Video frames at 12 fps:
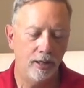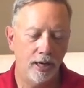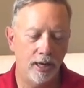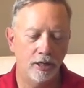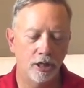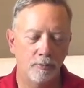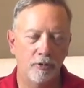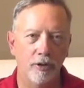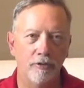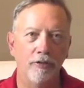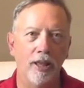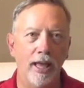and just put it
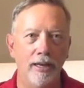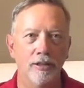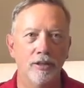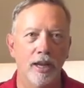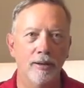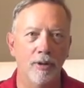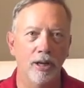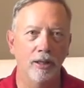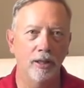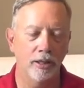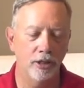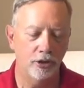flat inside my
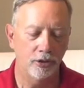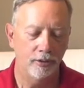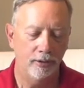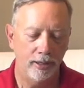luggage,